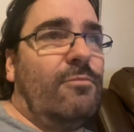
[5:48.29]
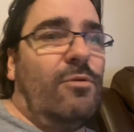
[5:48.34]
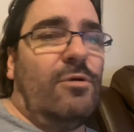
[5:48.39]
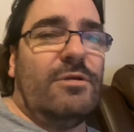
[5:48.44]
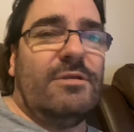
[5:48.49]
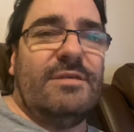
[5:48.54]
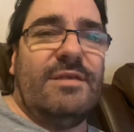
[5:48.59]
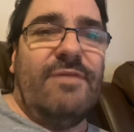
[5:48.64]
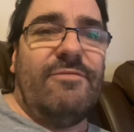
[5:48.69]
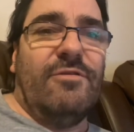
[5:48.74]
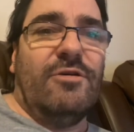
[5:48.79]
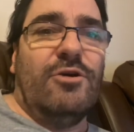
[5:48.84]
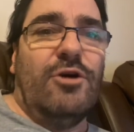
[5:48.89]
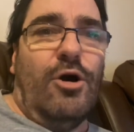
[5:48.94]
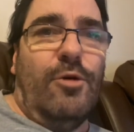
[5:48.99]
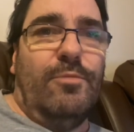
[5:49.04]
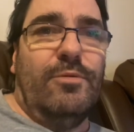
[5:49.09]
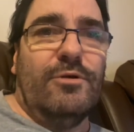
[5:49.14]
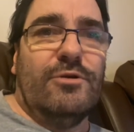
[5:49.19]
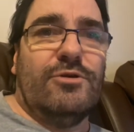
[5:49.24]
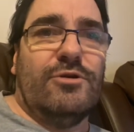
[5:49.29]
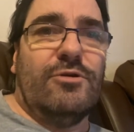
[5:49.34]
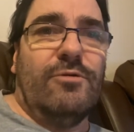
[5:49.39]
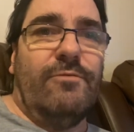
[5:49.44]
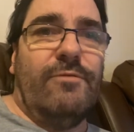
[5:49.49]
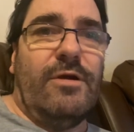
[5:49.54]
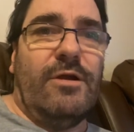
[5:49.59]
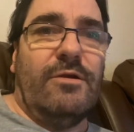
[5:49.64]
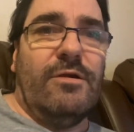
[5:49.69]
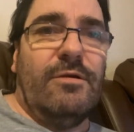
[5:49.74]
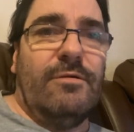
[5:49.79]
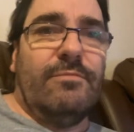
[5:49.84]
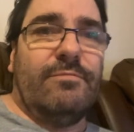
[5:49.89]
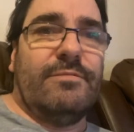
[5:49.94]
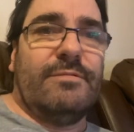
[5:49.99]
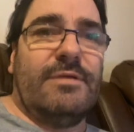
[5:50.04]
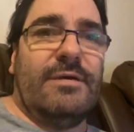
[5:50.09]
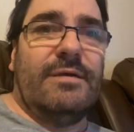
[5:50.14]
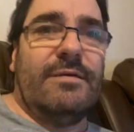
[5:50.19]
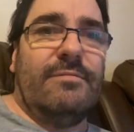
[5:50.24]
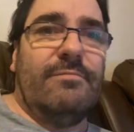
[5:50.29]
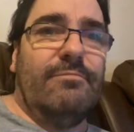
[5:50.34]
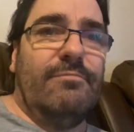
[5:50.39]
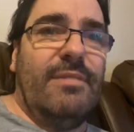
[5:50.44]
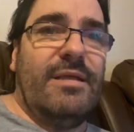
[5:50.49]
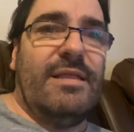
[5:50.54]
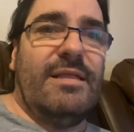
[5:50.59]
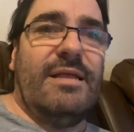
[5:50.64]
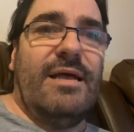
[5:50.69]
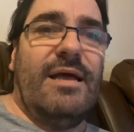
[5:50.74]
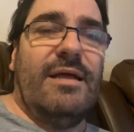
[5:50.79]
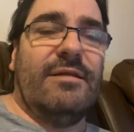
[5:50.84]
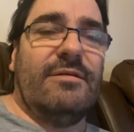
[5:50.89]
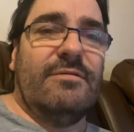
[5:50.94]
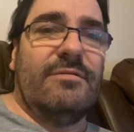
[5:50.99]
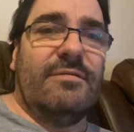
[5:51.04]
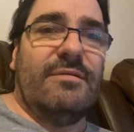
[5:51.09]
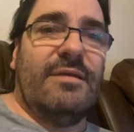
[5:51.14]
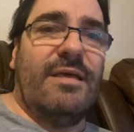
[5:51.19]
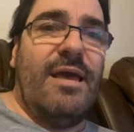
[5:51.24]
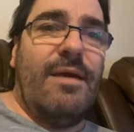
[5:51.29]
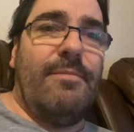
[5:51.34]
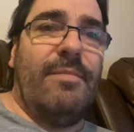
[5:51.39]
7 coppers to come around to midnight and